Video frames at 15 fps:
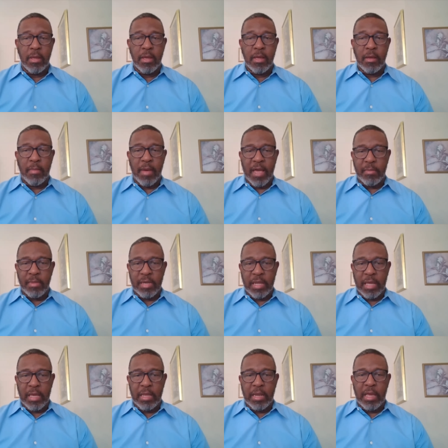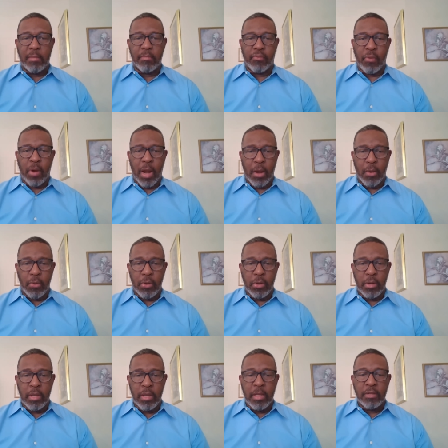Miami-Dade and Broward,
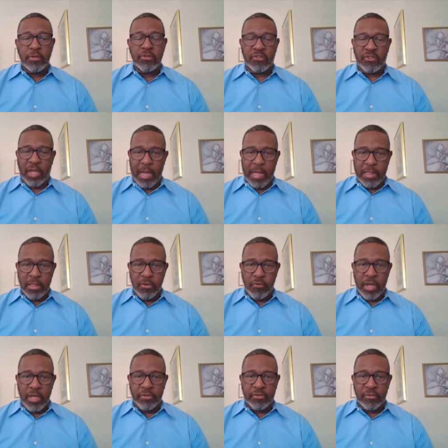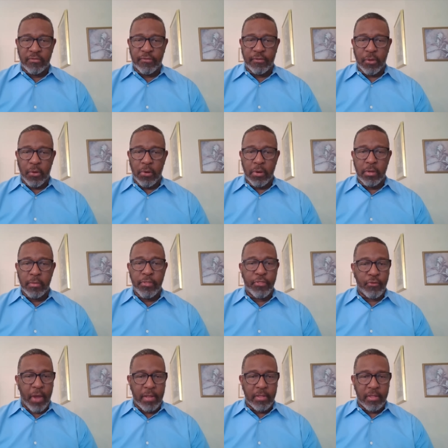to tighten the race in Florida,
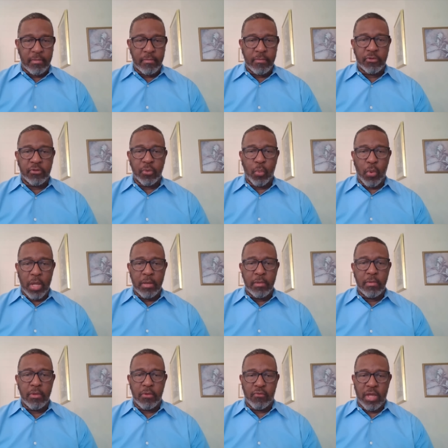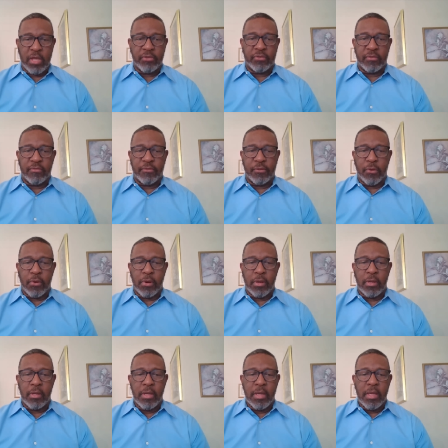threaten to win the race in Florida.
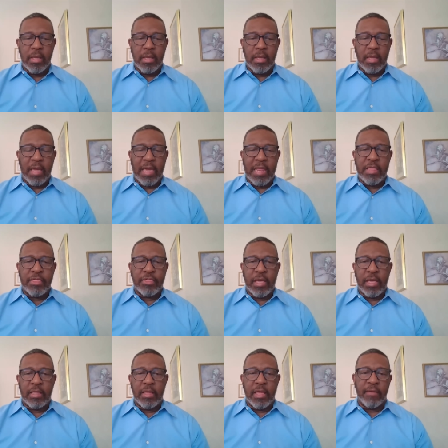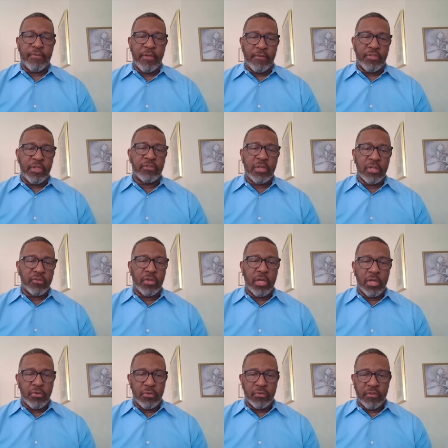Anything, if this
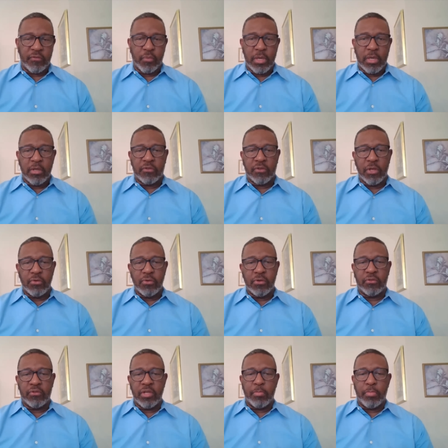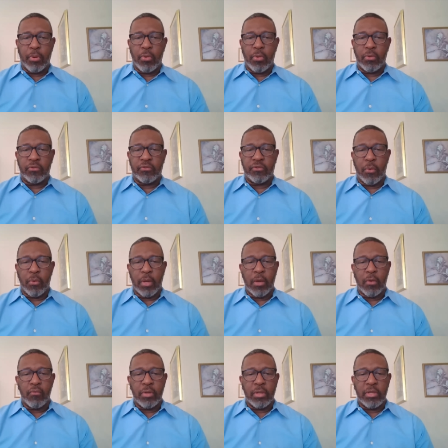continues, if we continue to see polls showing a
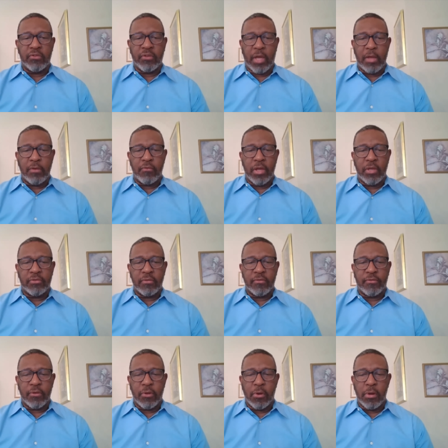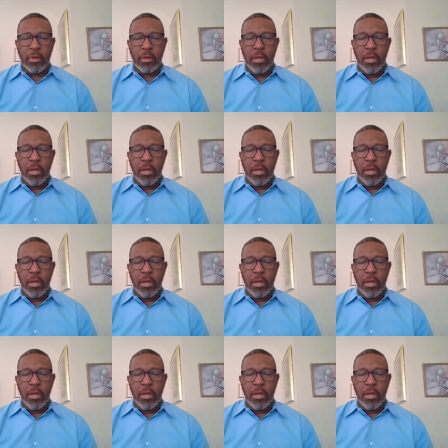really tight race in Florida,